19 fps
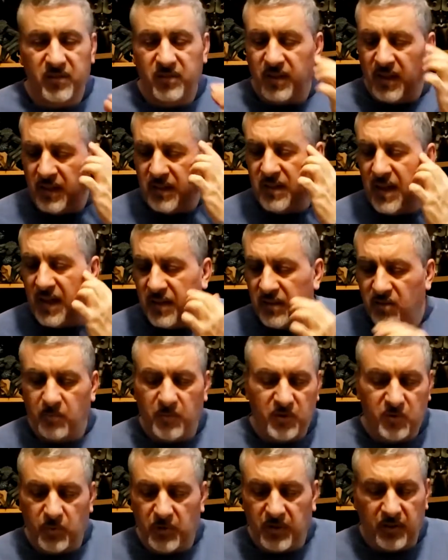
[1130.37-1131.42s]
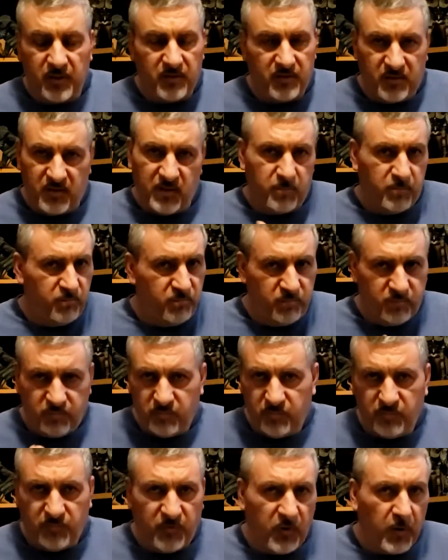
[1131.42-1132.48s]
Like, not so much with the
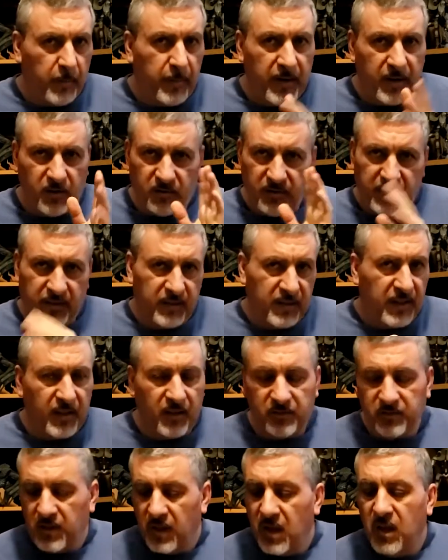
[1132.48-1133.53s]
format or anything else.